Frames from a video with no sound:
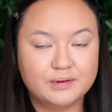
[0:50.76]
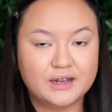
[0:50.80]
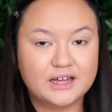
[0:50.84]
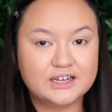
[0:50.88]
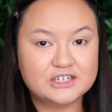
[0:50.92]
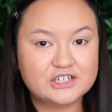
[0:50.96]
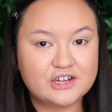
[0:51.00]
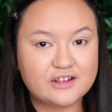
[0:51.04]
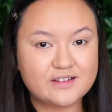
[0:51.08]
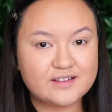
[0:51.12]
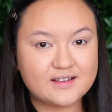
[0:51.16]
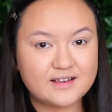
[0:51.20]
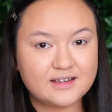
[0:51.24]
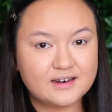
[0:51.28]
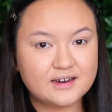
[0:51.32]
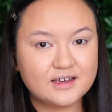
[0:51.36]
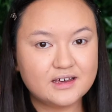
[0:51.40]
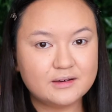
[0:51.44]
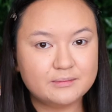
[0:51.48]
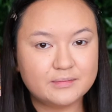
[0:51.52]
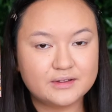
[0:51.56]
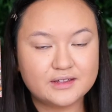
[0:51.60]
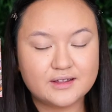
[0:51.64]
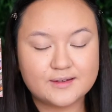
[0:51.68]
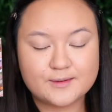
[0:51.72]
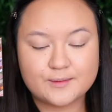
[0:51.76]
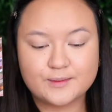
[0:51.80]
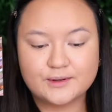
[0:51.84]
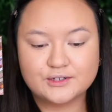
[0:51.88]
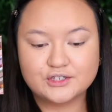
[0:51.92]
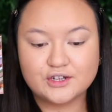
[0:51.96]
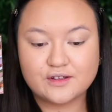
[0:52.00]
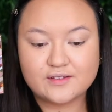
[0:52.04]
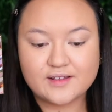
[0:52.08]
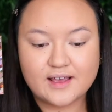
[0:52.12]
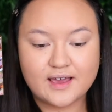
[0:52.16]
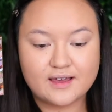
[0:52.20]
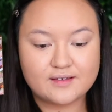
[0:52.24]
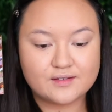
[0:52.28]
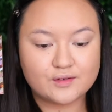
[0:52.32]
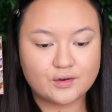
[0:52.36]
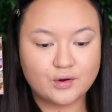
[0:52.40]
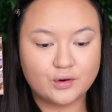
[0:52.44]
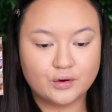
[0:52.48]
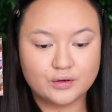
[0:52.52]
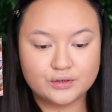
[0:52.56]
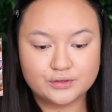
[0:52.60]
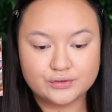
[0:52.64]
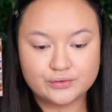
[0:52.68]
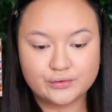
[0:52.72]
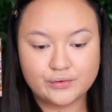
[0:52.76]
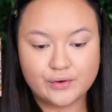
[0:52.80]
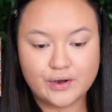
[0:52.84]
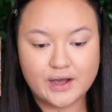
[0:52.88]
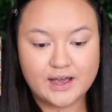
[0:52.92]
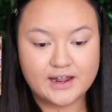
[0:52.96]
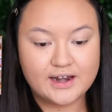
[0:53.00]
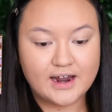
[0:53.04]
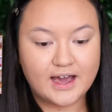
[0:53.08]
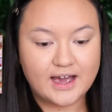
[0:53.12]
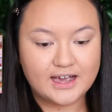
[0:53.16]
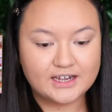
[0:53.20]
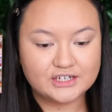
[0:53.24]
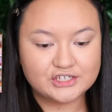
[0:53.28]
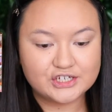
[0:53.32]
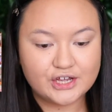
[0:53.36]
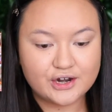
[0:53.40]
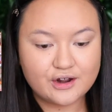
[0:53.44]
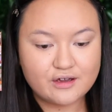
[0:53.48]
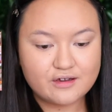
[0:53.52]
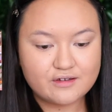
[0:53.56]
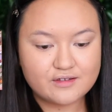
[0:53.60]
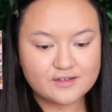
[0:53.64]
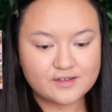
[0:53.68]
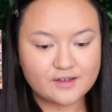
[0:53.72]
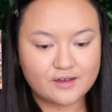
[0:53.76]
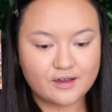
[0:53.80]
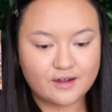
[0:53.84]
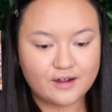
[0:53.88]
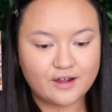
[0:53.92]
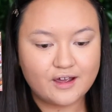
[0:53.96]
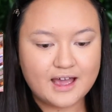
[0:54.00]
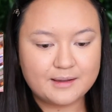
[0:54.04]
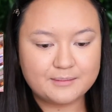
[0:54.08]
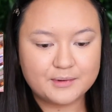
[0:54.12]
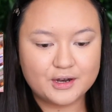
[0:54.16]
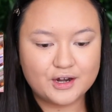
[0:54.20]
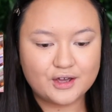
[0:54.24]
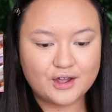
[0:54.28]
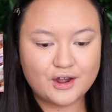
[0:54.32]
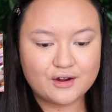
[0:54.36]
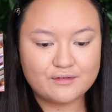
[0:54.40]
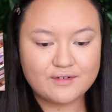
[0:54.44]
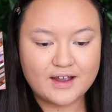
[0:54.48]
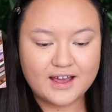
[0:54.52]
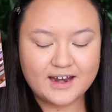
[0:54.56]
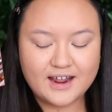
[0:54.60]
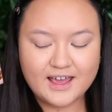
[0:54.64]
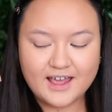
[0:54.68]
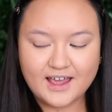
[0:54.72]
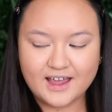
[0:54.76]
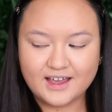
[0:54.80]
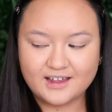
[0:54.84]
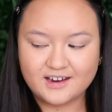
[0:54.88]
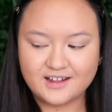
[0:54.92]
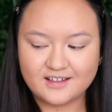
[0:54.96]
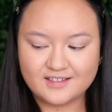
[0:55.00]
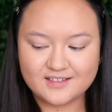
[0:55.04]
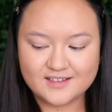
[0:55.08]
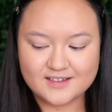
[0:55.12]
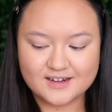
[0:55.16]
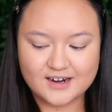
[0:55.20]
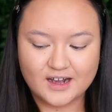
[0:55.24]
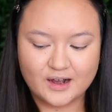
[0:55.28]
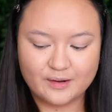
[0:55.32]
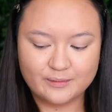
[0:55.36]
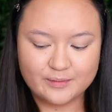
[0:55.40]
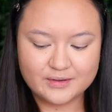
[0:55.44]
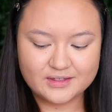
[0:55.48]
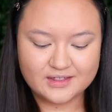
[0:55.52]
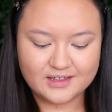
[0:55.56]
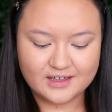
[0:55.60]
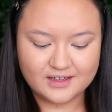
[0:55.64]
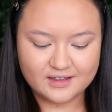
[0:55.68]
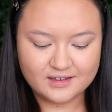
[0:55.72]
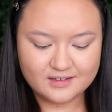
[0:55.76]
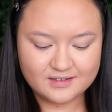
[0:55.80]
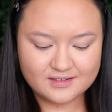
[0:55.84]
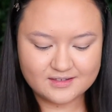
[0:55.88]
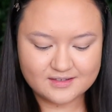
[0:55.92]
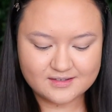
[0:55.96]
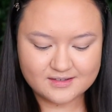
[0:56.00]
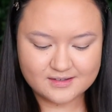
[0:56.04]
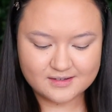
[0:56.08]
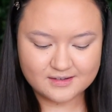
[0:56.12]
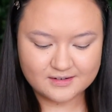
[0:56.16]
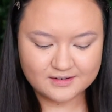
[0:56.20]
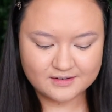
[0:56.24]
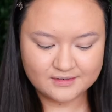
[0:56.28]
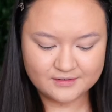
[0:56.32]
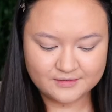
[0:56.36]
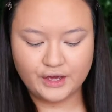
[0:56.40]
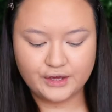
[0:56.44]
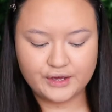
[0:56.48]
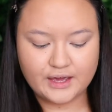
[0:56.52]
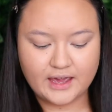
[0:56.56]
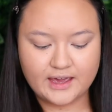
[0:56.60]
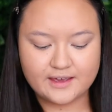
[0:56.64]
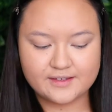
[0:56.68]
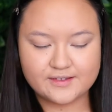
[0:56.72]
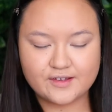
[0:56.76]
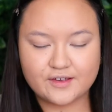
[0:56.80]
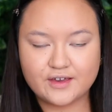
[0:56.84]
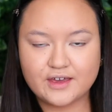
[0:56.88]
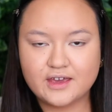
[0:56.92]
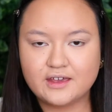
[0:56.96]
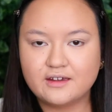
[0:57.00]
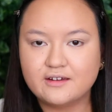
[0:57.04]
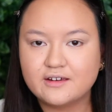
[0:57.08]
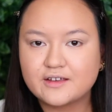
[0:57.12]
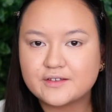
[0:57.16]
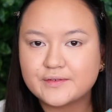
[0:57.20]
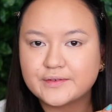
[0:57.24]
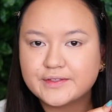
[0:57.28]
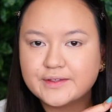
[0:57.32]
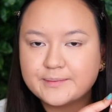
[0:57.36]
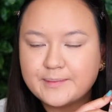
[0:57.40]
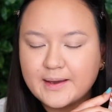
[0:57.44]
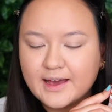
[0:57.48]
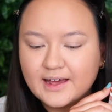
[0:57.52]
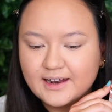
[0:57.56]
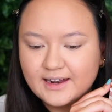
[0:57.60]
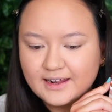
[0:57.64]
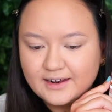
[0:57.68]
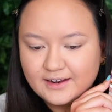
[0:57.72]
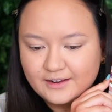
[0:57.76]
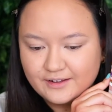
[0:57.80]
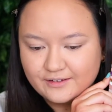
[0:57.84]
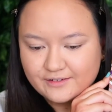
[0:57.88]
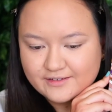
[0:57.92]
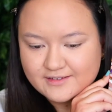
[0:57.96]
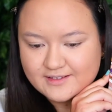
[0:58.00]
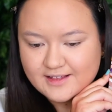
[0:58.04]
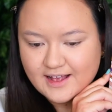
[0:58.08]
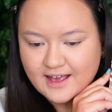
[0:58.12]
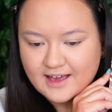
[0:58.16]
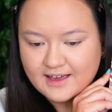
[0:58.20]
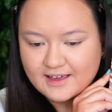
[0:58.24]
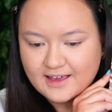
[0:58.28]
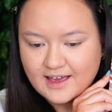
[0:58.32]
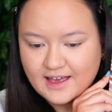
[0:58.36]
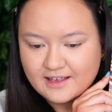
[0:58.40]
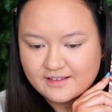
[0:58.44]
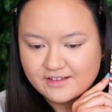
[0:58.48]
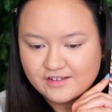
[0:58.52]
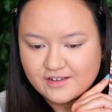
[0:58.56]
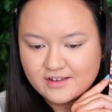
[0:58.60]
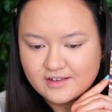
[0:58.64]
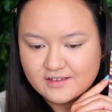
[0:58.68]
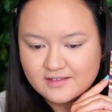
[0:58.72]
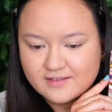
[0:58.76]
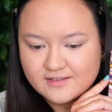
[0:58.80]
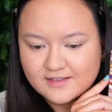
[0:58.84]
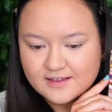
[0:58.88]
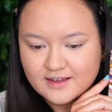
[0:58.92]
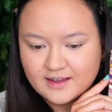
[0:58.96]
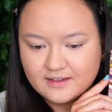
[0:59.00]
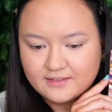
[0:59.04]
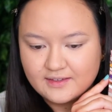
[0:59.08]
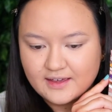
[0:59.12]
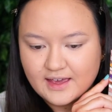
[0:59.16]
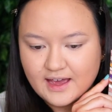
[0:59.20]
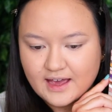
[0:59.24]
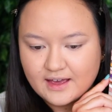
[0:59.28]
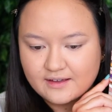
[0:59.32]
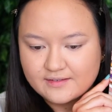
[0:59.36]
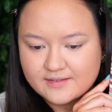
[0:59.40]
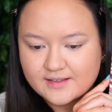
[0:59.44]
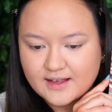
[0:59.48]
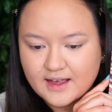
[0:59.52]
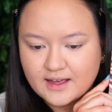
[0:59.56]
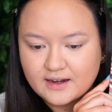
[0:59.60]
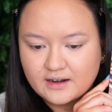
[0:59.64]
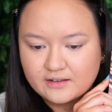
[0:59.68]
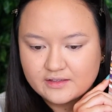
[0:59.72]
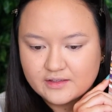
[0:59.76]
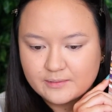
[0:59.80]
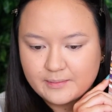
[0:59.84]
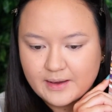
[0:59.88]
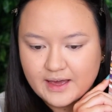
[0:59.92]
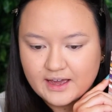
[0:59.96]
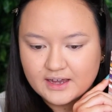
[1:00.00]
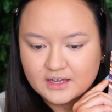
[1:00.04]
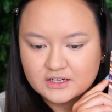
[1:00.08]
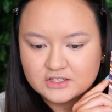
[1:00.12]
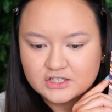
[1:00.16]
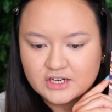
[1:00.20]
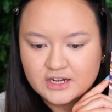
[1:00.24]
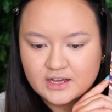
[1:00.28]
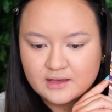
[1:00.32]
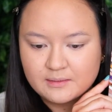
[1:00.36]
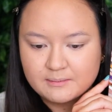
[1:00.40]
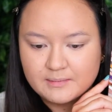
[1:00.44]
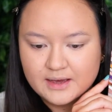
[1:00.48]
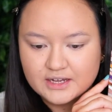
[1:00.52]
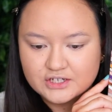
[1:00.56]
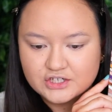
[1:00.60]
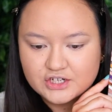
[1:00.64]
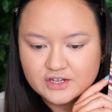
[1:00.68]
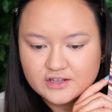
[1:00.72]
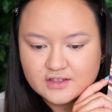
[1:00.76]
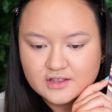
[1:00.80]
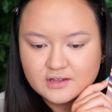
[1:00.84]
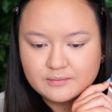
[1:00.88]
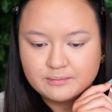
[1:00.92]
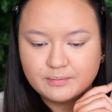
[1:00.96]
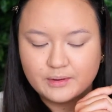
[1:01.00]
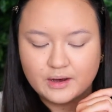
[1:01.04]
blushes in it, but this one just has contour and eyeshadow. So I'm gonna go right ahead and start with this. Okay, so here is what the palette looks like. As you can see, the outside of the packaging matches the